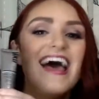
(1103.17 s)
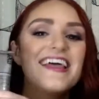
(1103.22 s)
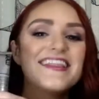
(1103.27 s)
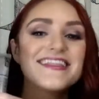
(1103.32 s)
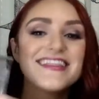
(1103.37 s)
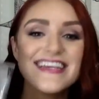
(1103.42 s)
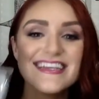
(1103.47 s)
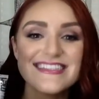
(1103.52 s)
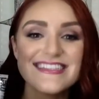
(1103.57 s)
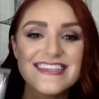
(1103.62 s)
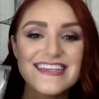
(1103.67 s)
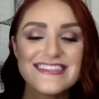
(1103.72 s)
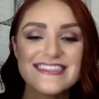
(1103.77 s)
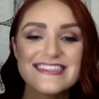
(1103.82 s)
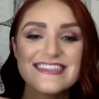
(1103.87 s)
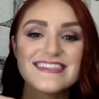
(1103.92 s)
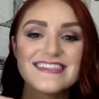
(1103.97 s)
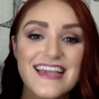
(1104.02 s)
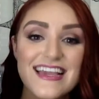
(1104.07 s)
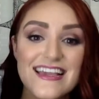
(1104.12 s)
this is
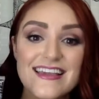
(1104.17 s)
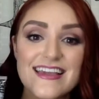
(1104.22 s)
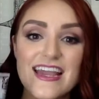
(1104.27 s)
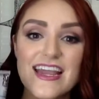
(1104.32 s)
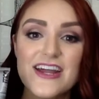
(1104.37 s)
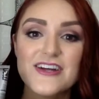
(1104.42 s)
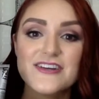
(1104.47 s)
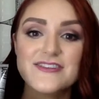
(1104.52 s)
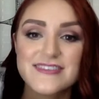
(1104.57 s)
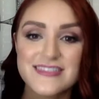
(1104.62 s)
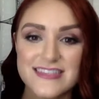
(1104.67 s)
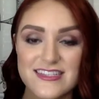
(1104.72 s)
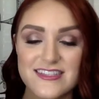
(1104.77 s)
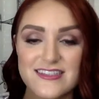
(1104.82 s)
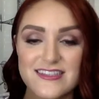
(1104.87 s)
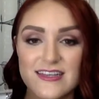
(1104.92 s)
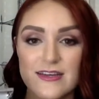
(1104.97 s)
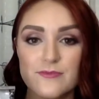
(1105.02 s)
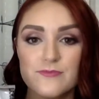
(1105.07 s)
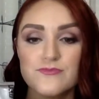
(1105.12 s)
a skincare
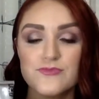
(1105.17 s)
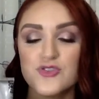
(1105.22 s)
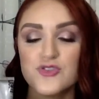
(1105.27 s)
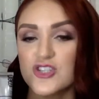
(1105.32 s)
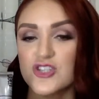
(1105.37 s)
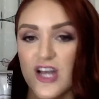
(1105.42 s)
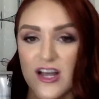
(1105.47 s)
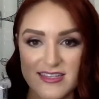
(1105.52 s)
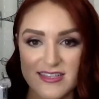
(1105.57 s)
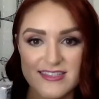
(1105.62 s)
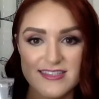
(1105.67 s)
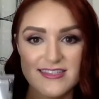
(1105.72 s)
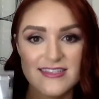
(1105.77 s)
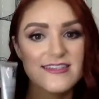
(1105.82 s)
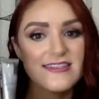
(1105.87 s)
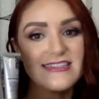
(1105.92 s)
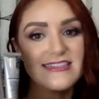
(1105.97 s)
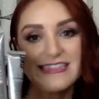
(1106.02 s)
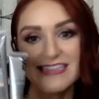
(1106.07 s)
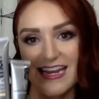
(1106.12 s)
system just
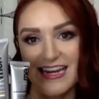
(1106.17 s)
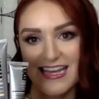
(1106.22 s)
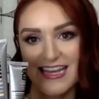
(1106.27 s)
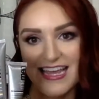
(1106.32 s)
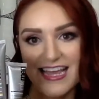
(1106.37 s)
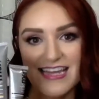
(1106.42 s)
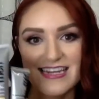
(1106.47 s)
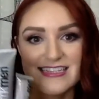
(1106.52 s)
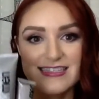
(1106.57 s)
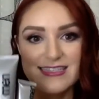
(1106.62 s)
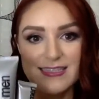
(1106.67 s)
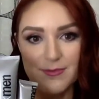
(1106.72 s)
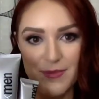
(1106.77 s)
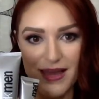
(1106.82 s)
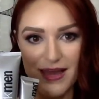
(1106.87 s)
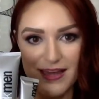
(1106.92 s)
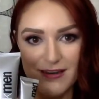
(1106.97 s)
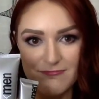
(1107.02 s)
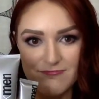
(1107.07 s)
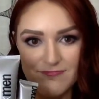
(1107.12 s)
dedicated to
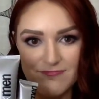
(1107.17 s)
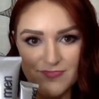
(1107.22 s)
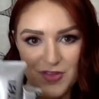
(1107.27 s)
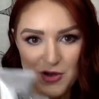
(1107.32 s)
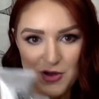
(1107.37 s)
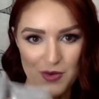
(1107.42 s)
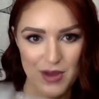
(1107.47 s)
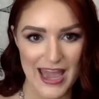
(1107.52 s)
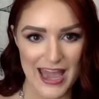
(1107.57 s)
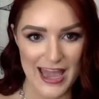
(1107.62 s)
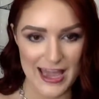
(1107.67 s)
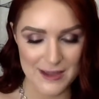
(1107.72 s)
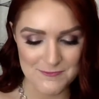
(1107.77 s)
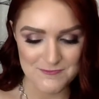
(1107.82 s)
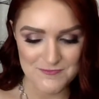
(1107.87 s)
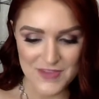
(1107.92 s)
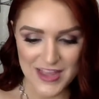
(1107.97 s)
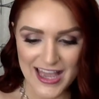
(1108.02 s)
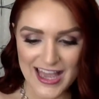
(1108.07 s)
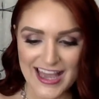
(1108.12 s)
men, okay?
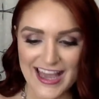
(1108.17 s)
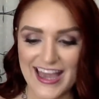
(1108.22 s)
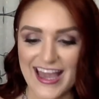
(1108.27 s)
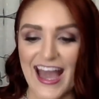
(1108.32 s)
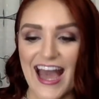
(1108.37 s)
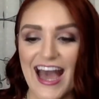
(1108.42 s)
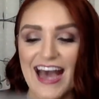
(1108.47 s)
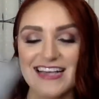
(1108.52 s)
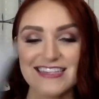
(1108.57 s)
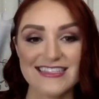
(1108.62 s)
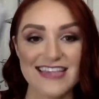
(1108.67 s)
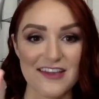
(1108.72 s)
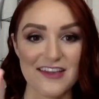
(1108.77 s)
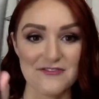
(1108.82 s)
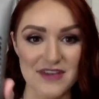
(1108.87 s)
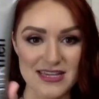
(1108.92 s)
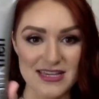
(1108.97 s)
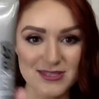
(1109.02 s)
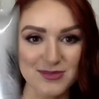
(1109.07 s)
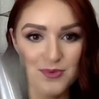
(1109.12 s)
It has a
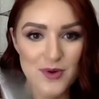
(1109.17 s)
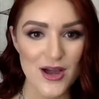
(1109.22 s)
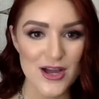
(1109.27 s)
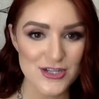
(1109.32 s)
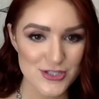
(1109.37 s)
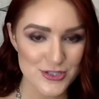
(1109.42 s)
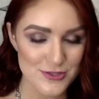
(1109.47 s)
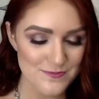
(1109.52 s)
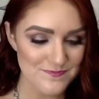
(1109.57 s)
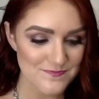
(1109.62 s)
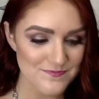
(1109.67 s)
face wash,